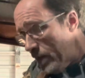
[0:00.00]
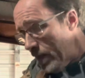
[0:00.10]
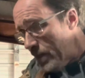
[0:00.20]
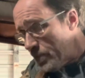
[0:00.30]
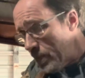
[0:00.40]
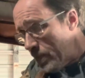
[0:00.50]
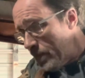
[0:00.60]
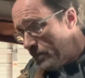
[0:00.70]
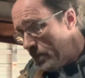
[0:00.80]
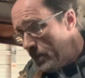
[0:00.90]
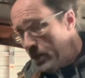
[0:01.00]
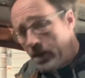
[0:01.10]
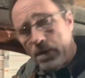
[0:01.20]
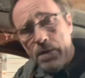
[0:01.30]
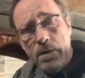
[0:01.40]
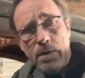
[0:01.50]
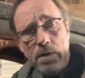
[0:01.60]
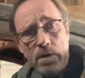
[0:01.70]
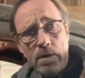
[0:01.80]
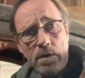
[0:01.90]
it last night,
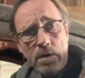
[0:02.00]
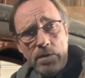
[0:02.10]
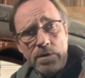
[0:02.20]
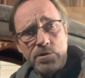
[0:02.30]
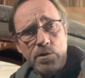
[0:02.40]
this